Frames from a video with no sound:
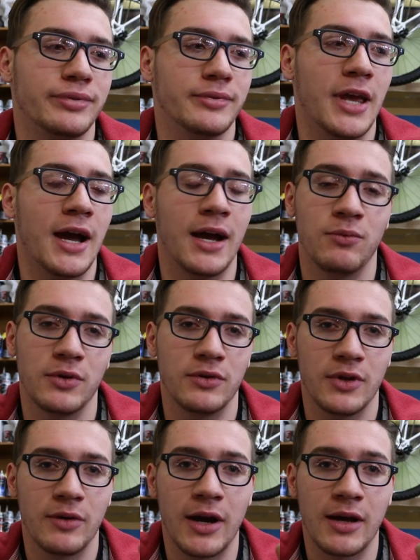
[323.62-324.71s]
yeah, I wouldn't
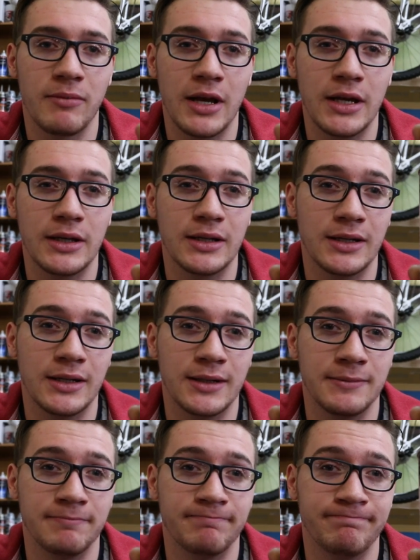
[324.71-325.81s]
really recommend it,
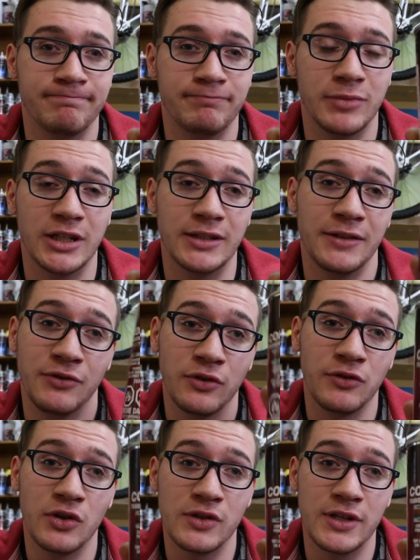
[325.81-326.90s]
but if
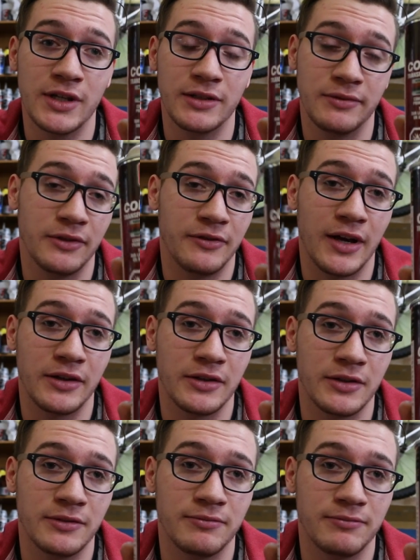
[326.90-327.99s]
you've used it and you've had
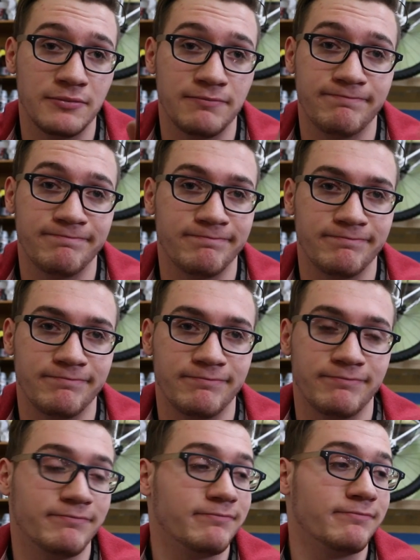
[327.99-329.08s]
good
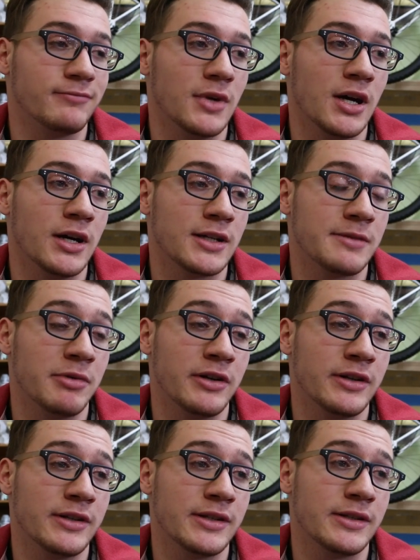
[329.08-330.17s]

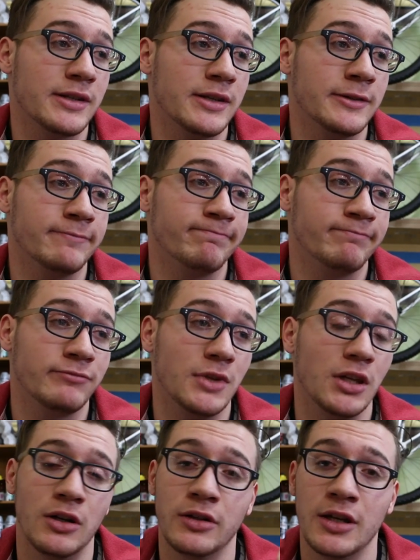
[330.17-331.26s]
experiences, then
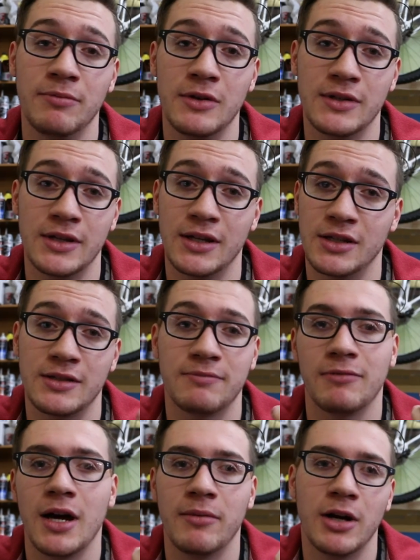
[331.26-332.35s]
keep using it. Just
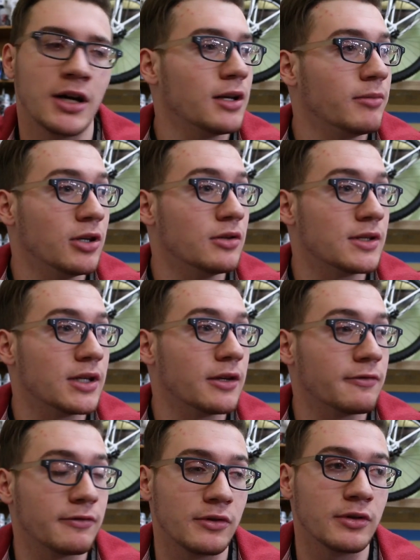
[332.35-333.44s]
I'm not going to be using
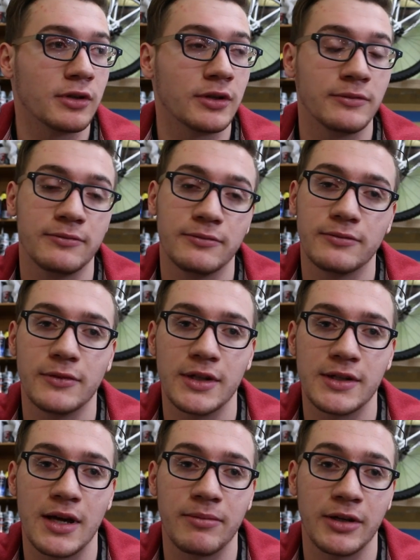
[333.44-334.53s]
it for
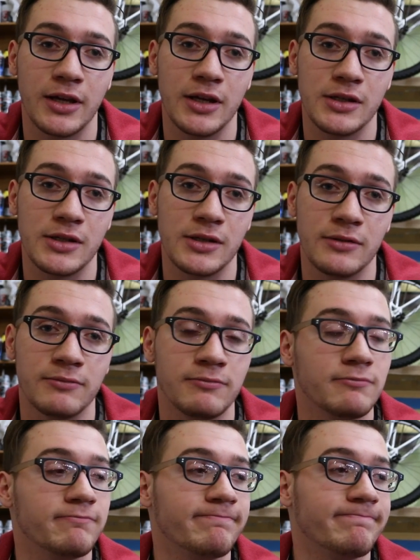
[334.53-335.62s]
this application.
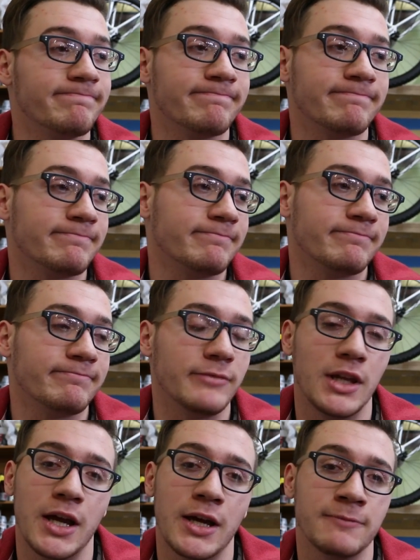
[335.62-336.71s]

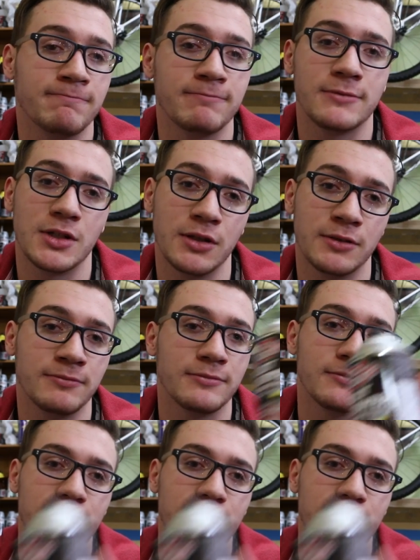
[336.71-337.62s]
Yeah, so